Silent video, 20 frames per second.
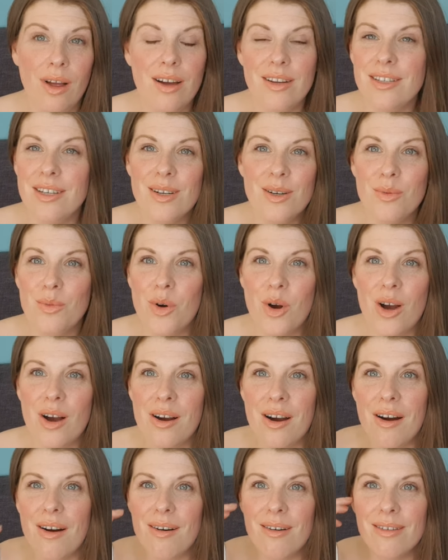I don't know why, I
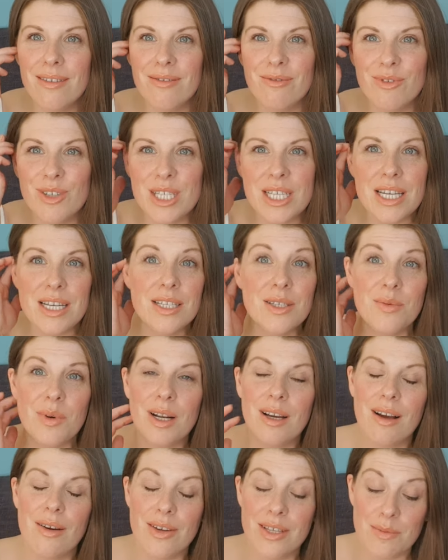can't resist when
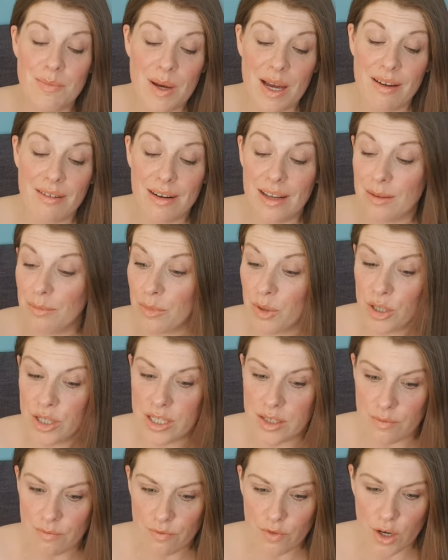I go into Poundland buying
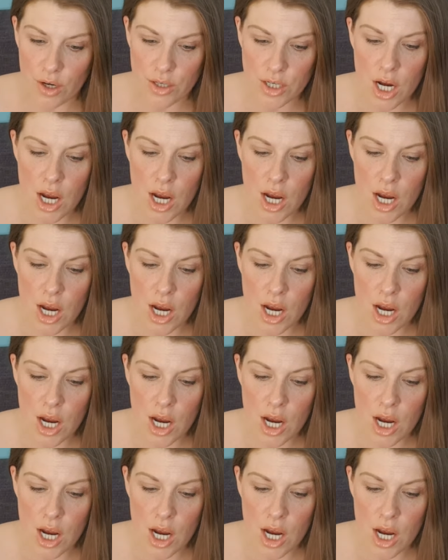some food.